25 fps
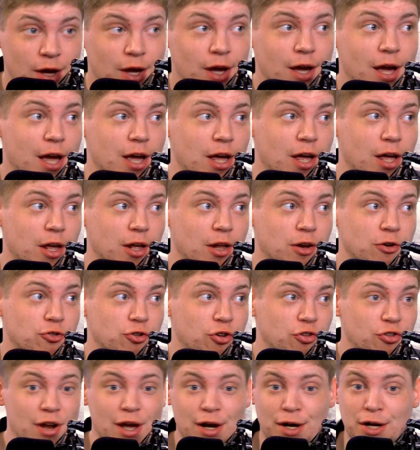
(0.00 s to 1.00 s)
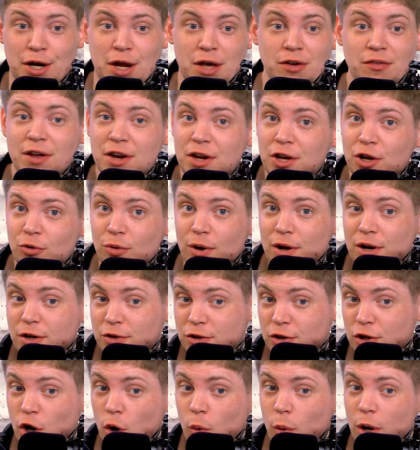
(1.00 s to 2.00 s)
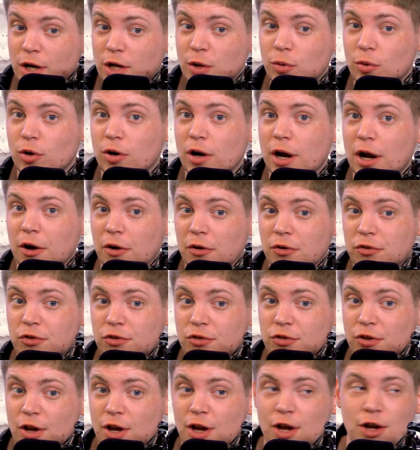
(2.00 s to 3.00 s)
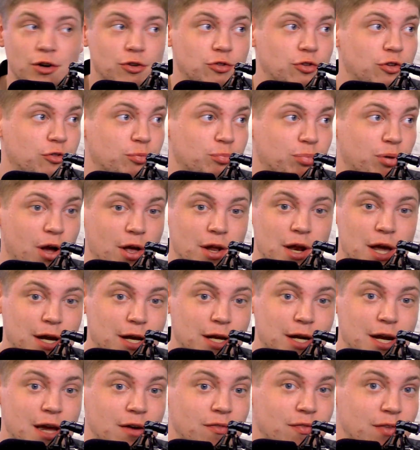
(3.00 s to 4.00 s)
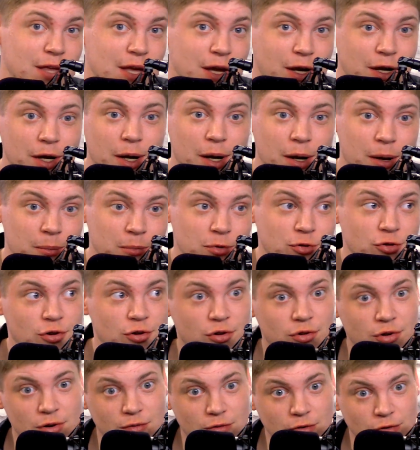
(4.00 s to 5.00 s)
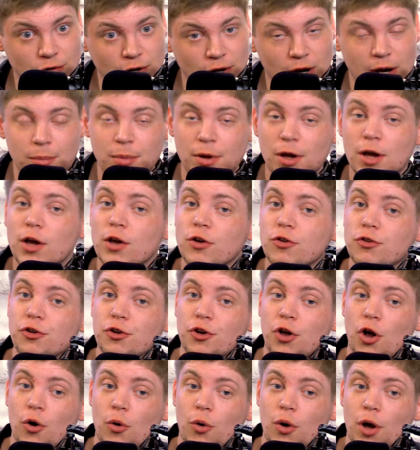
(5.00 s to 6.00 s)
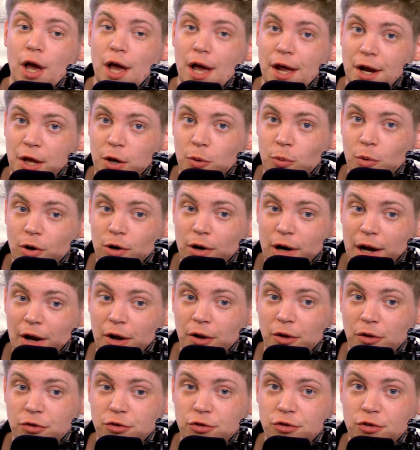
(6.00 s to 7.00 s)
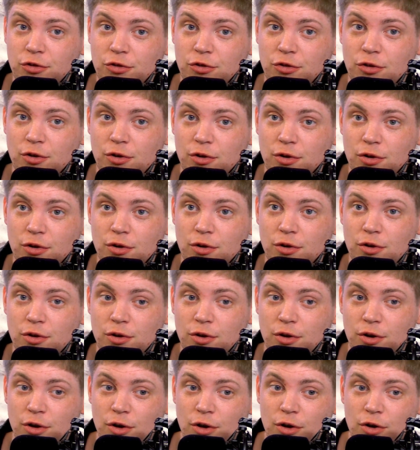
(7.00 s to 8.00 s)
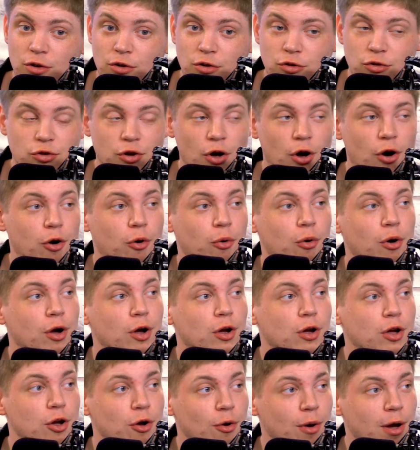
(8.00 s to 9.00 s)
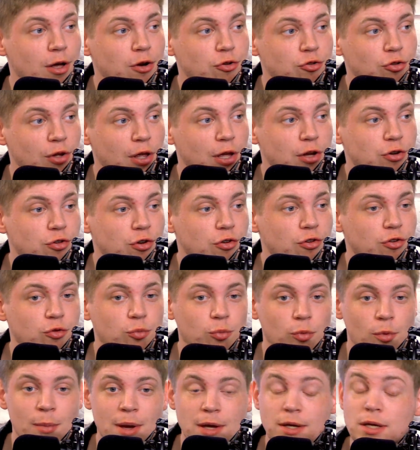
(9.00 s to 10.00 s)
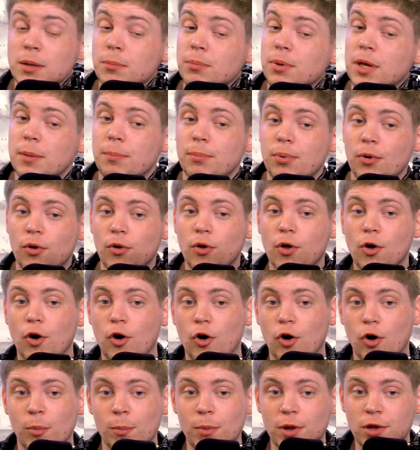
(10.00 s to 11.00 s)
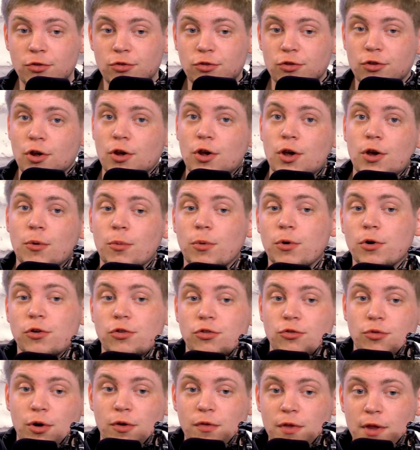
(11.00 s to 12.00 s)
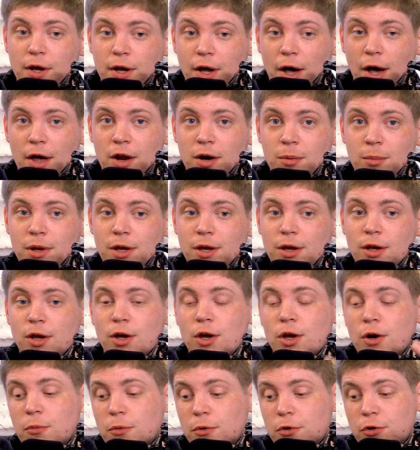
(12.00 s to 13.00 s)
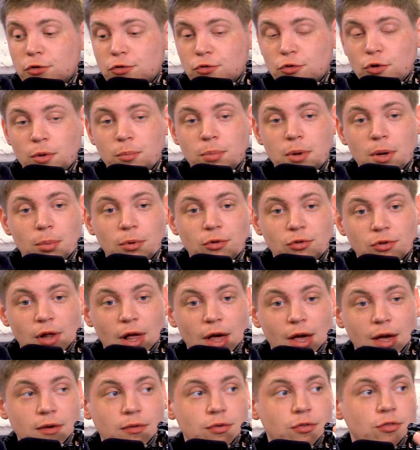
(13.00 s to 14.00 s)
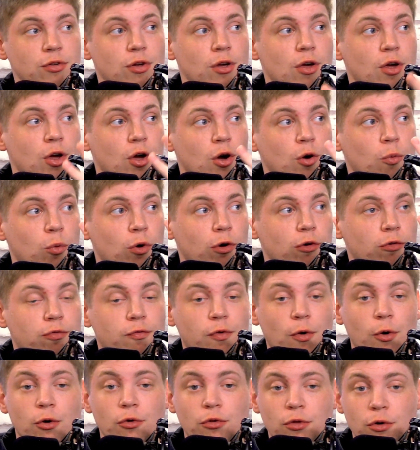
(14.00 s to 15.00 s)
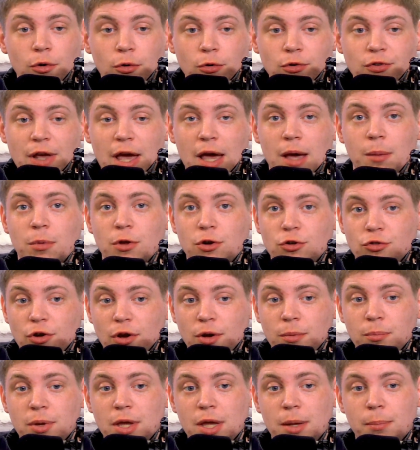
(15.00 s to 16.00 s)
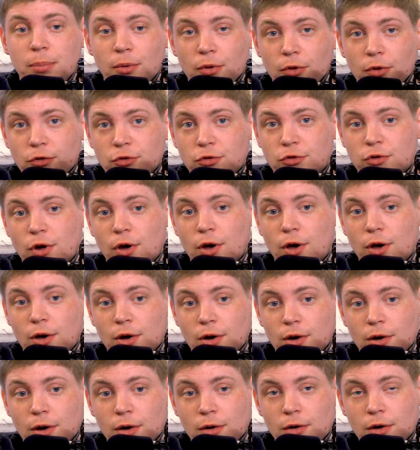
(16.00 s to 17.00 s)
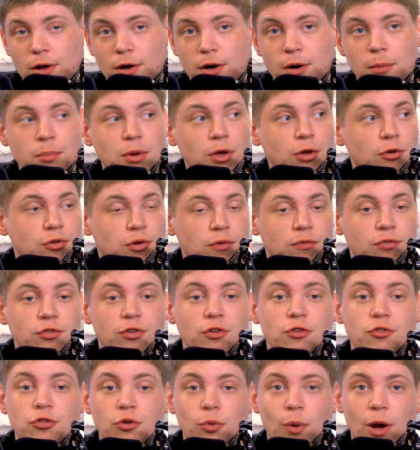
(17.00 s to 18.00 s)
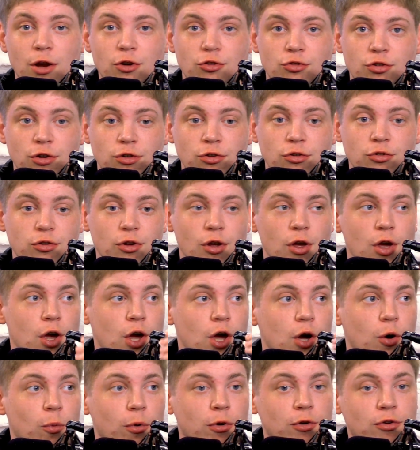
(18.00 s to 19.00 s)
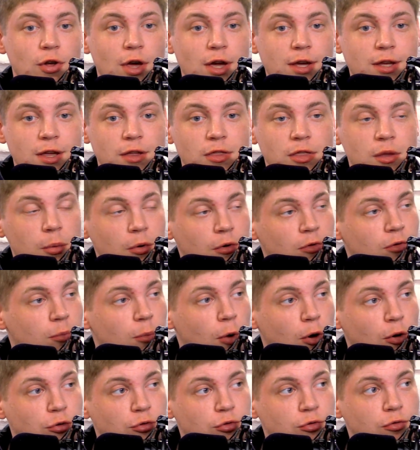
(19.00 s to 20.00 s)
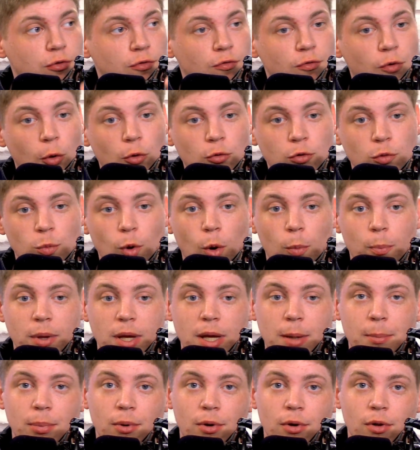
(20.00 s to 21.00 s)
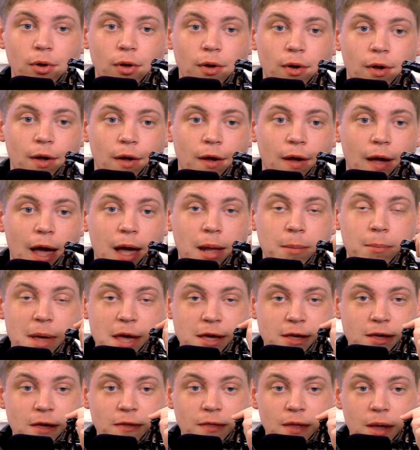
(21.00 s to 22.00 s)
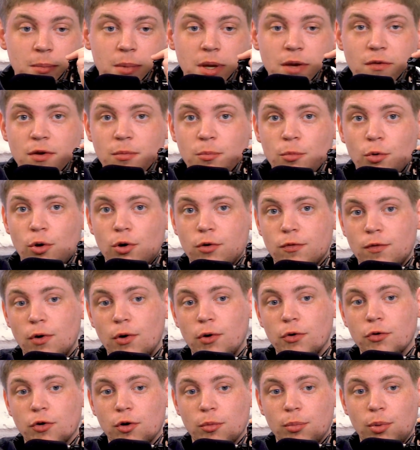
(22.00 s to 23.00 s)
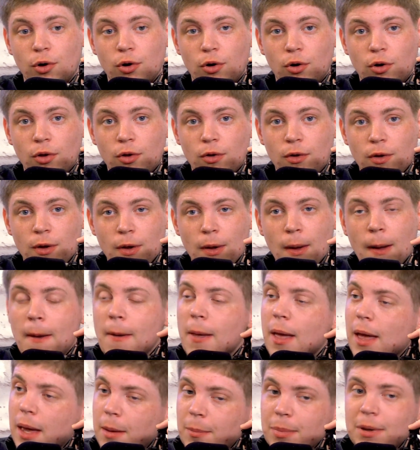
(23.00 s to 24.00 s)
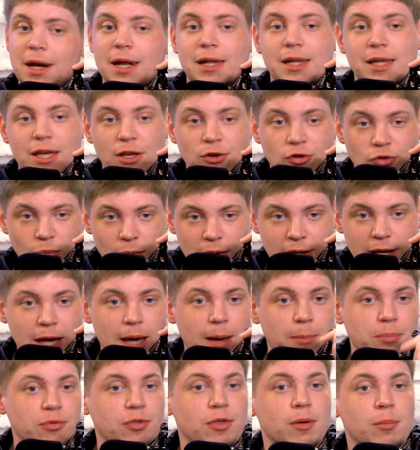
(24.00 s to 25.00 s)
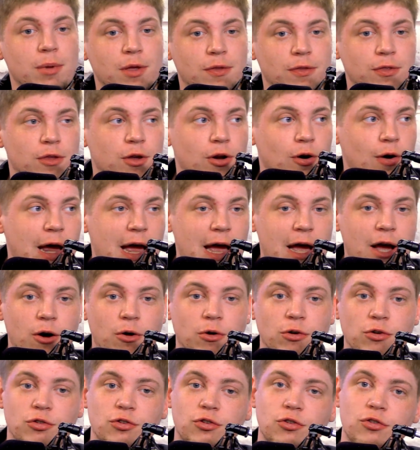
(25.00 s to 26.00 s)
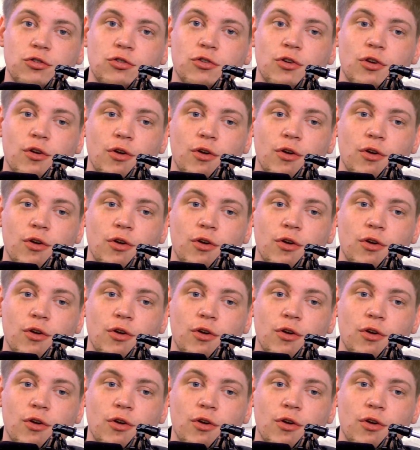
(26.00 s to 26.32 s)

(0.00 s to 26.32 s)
and she's not going to have any credit to go anywhere else. She's probably not going to have the income if she doesn't have a job to go anywhere else. So congratulations. We're making people homeless. We're destroying the economy. We're destroying people's lives. We're further damaging people's in abusive situations. We're taking the most vulnerable people and making them even more vulnerable. Hey, but at least we kept them in their house